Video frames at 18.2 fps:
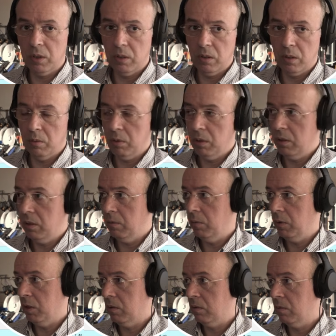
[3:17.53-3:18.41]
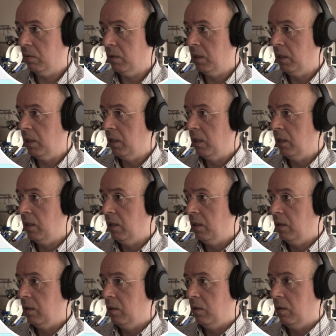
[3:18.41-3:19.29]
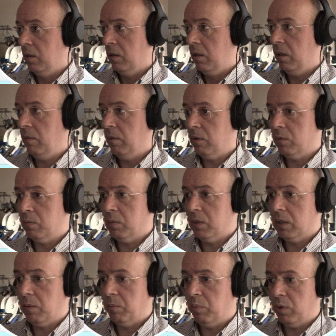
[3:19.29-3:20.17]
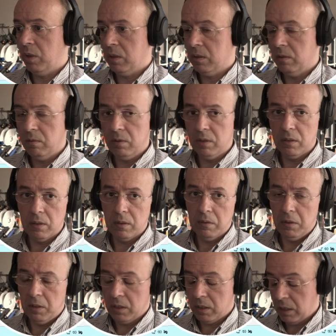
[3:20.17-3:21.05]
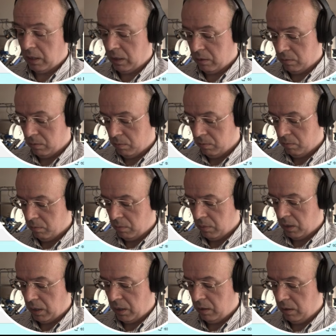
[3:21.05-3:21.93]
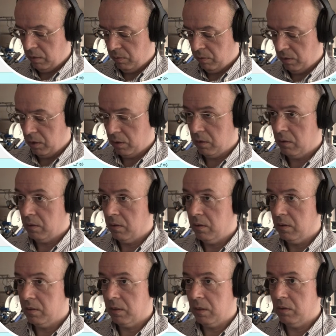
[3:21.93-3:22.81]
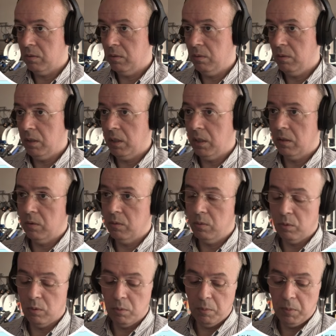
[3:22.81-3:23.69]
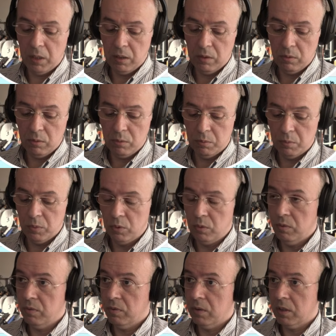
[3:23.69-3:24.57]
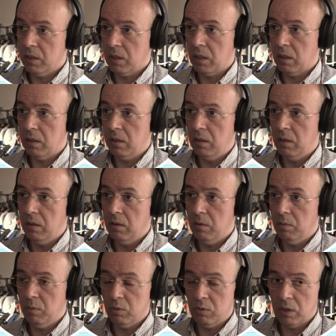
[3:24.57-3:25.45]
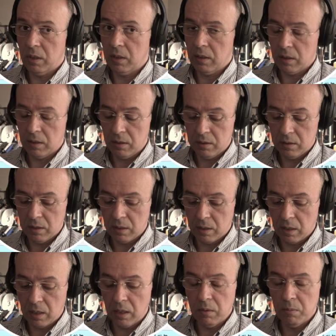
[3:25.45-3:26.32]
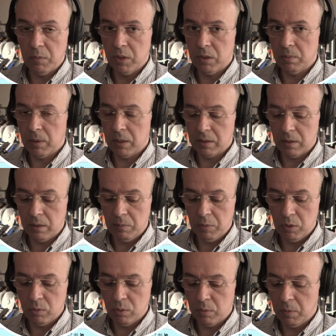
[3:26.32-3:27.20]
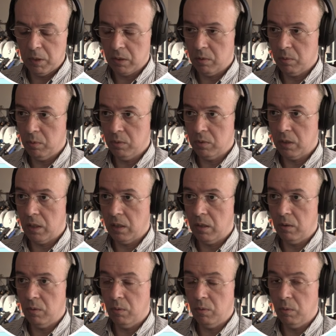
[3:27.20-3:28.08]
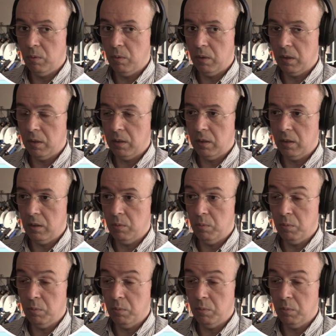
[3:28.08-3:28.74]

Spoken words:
Starting with this view, it doesn't matter which command you select for the movement. I'll use shortcut keys. The command I'm using is Move, and the shortcut is M.